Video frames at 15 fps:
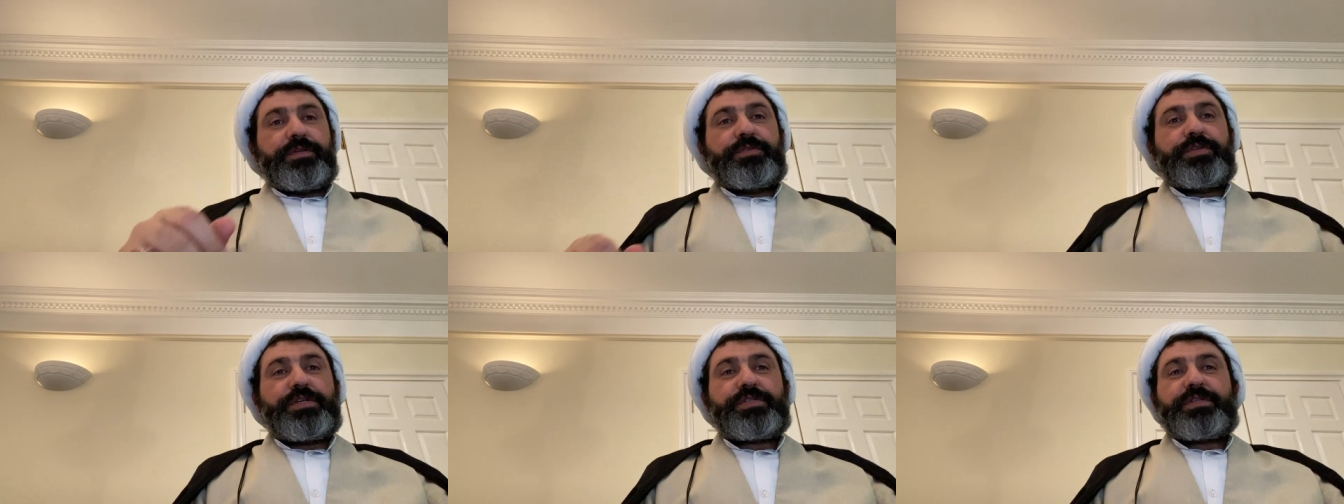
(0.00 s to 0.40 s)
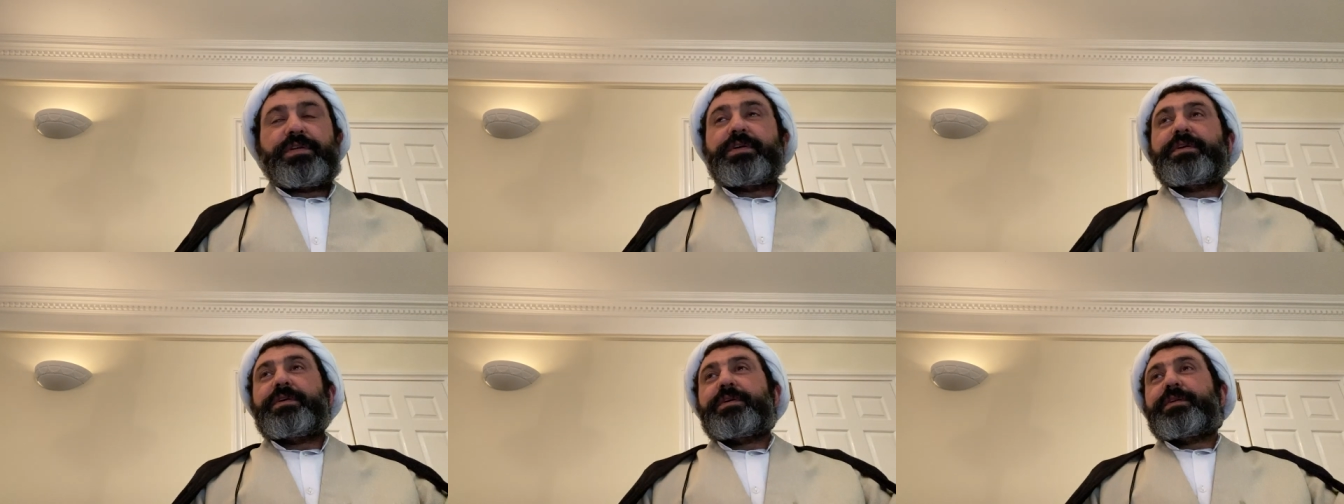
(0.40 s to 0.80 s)
Just
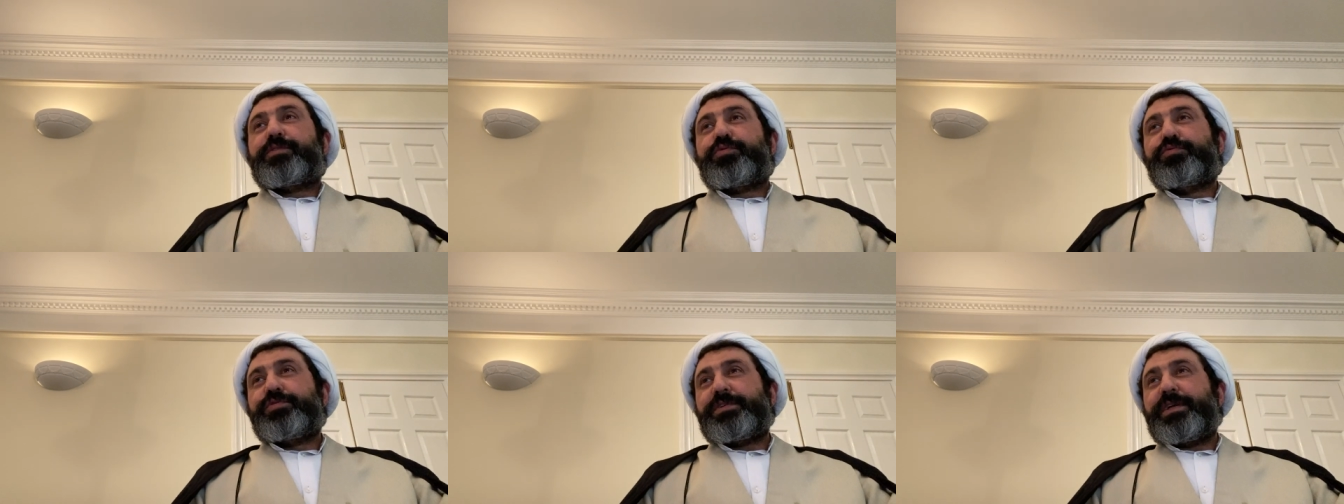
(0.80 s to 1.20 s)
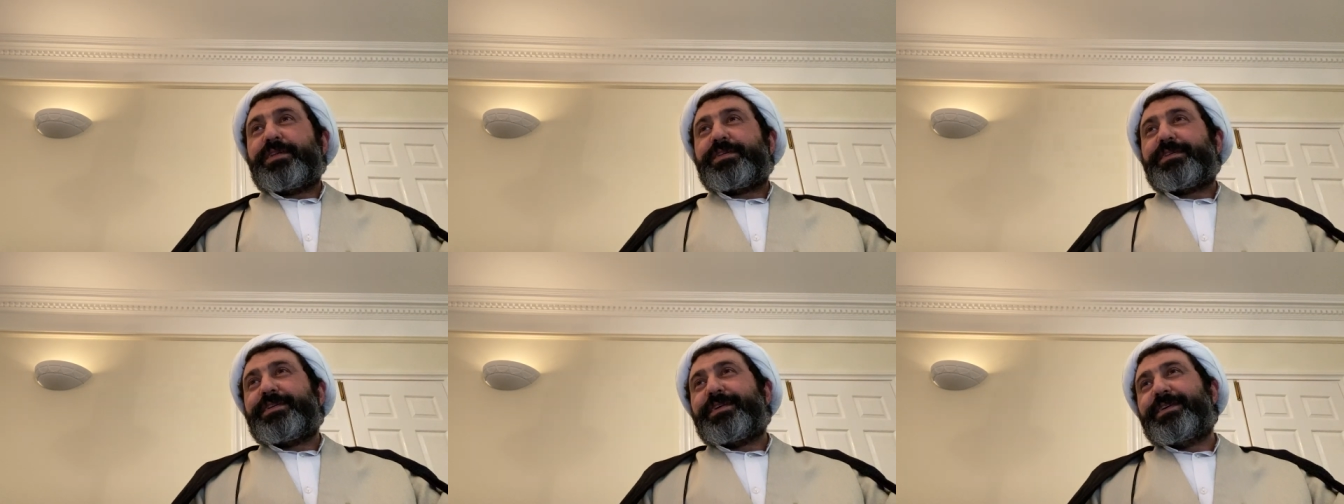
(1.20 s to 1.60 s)
two
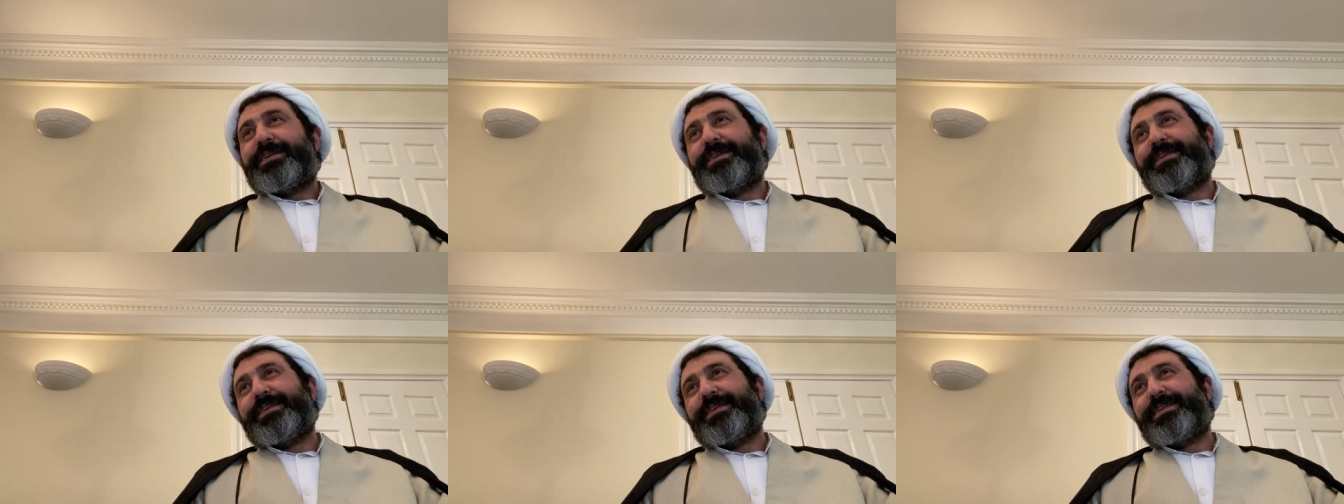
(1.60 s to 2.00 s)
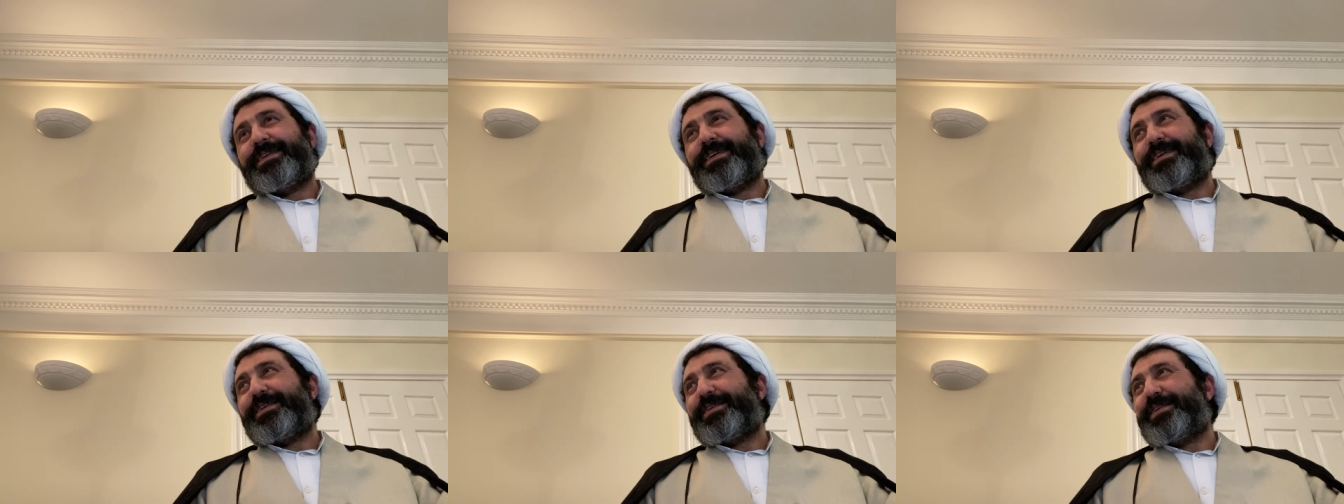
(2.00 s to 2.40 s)
cents.
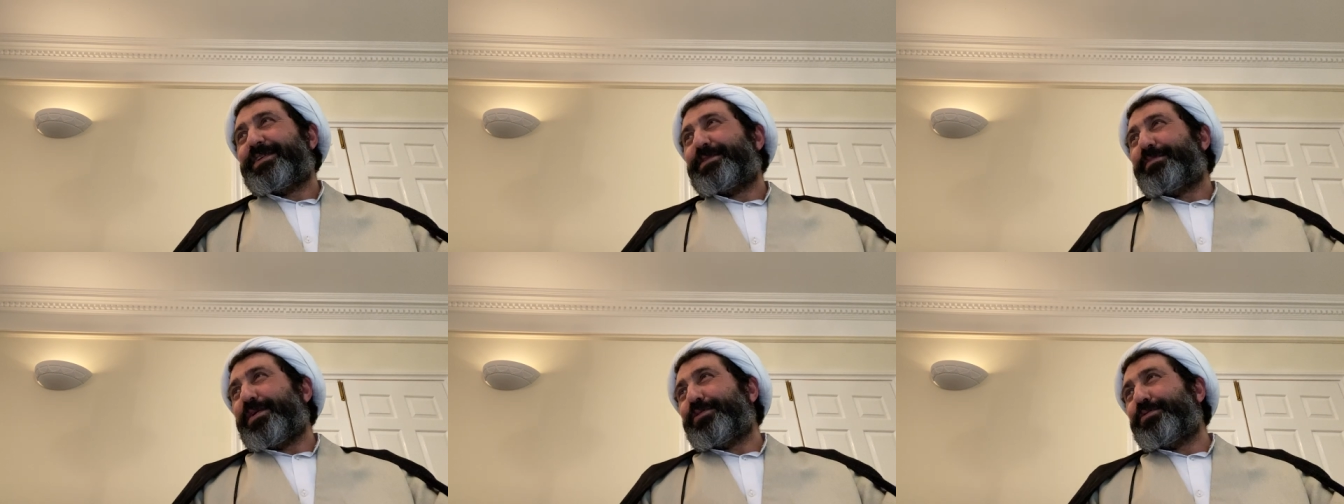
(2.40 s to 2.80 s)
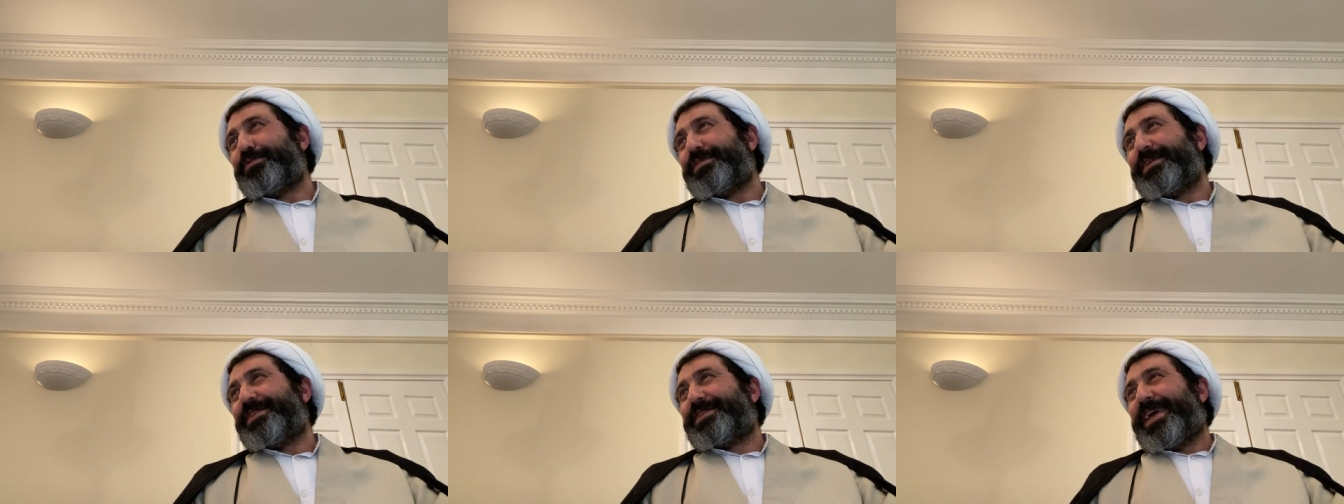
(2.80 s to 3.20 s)
Uh, it's my two
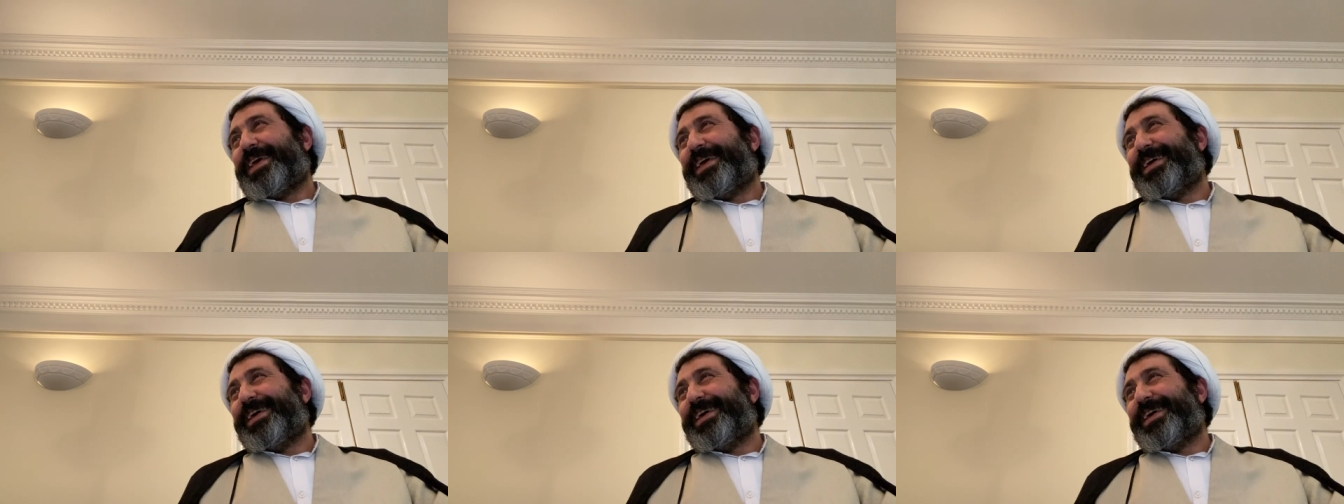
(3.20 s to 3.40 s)
cents